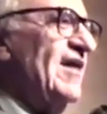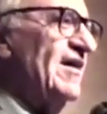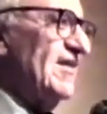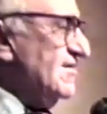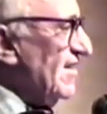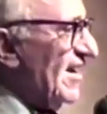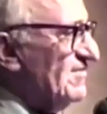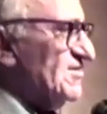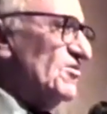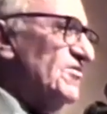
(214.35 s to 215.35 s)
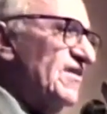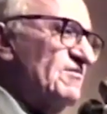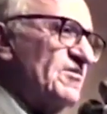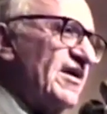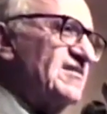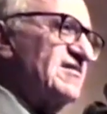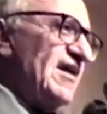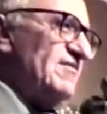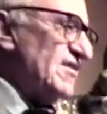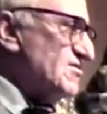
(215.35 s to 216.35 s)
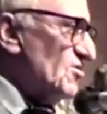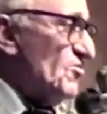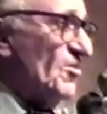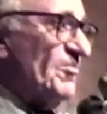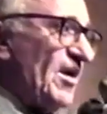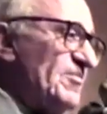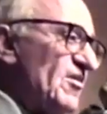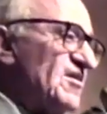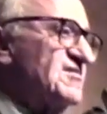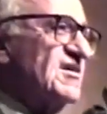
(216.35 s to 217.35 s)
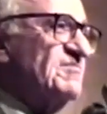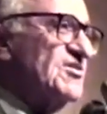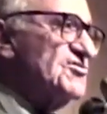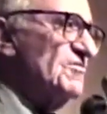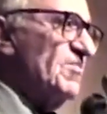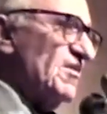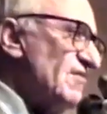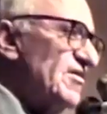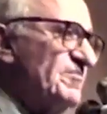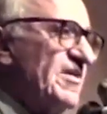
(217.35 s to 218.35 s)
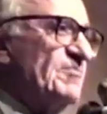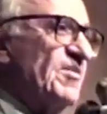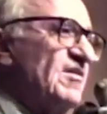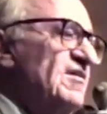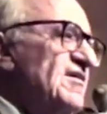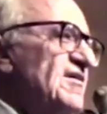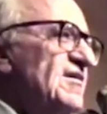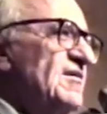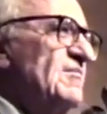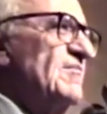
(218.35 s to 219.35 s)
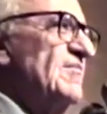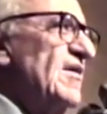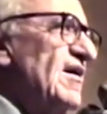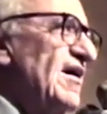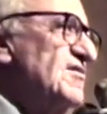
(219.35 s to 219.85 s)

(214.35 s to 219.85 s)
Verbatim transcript: and they, they have this whole thing rigged, so you have the so-called bipartisan commission of beloved people. Uh,